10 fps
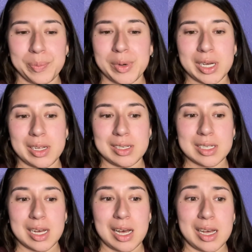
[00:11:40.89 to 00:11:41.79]
But
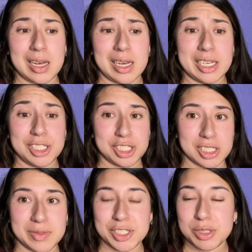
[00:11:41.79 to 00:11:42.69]
I
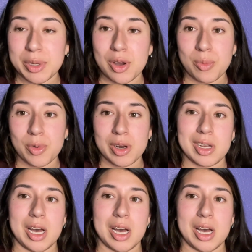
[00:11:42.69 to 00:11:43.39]
just finished my homework.